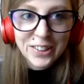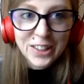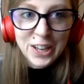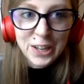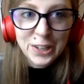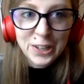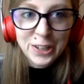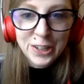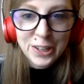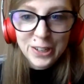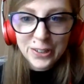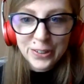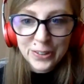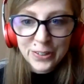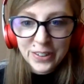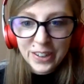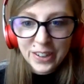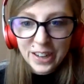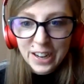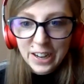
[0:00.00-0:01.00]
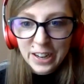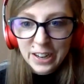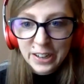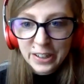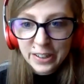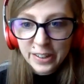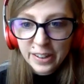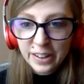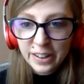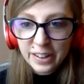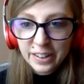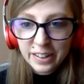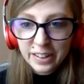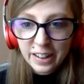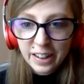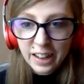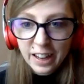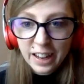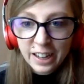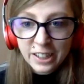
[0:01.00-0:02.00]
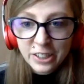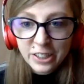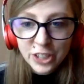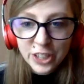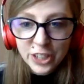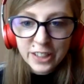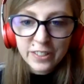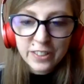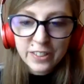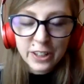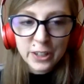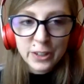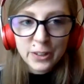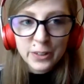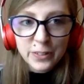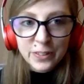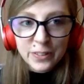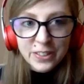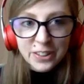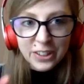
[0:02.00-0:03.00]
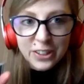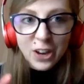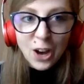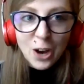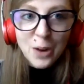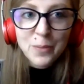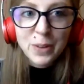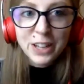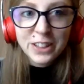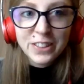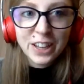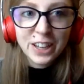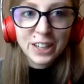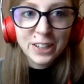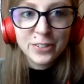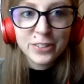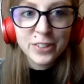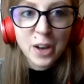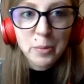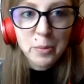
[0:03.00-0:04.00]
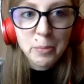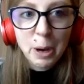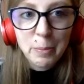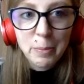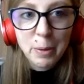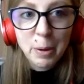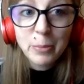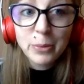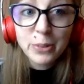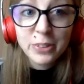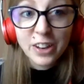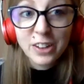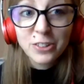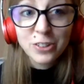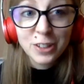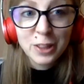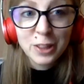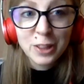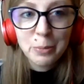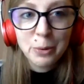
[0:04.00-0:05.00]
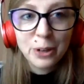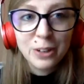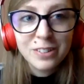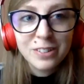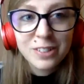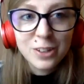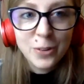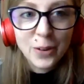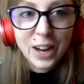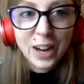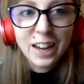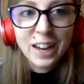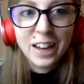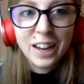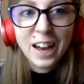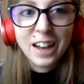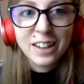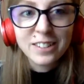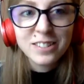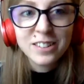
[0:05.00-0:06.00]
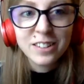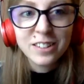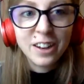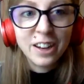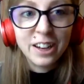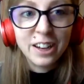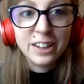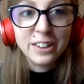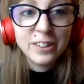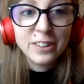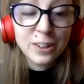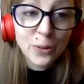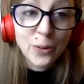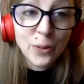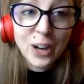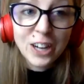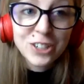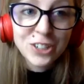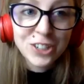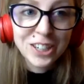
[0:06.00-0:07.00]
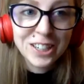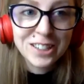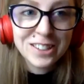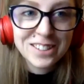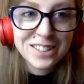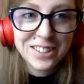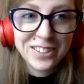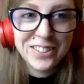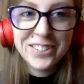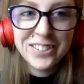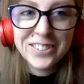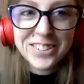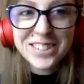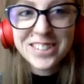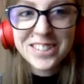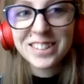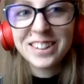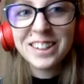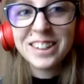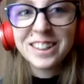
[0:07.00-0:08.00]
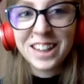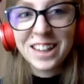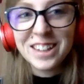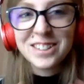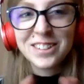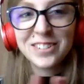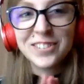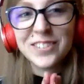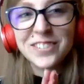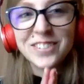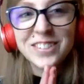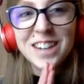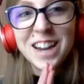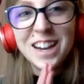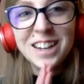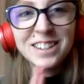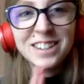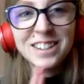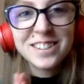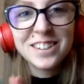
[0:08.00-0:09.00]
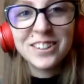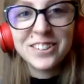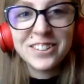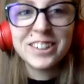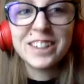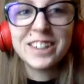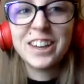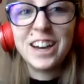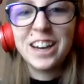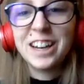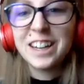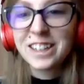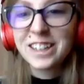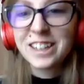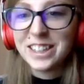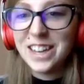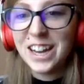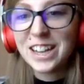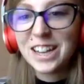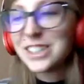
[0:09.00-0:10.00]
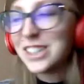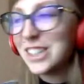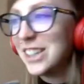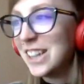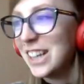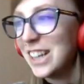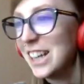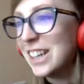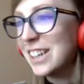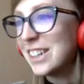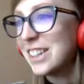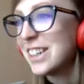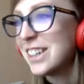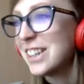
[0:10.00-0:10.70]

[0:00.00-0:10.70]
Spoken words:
Thank you. Actually, the comment that you saw pop up was actually the person who asked the question. So that's a nice little connection there.